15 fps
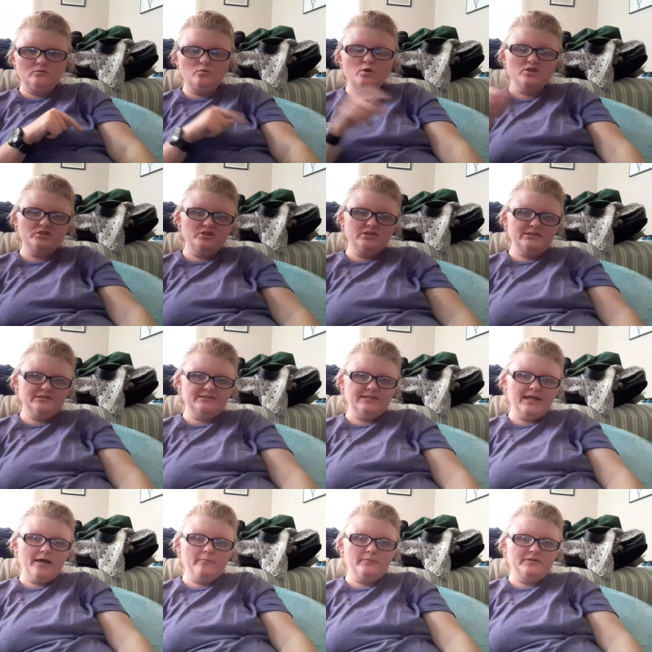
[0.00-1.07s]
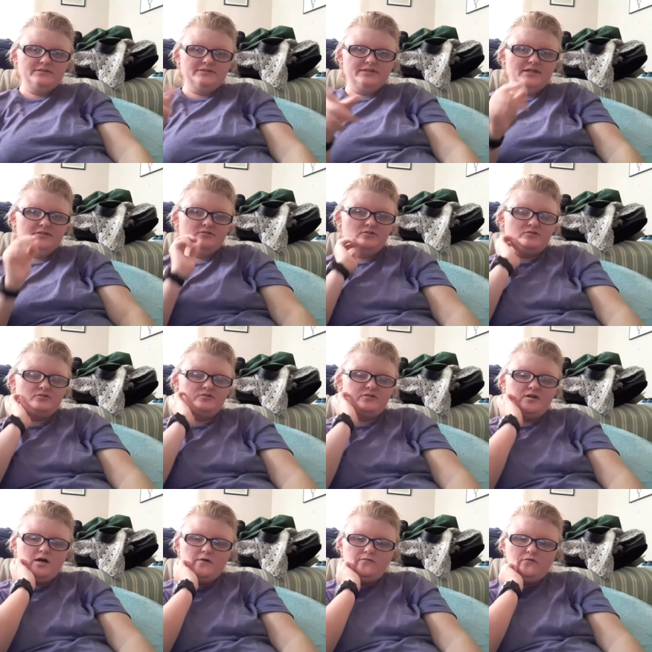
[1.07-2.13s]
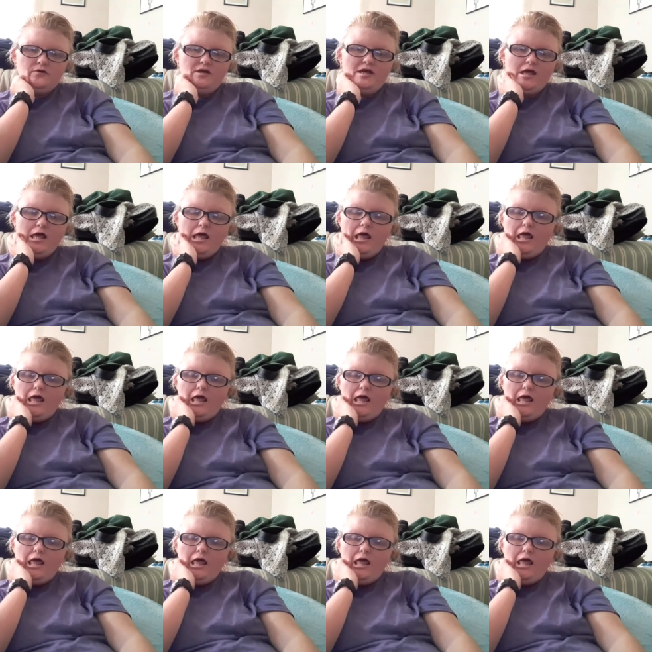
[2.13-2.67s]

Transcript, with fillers: questioning Stamets stays on Discovery.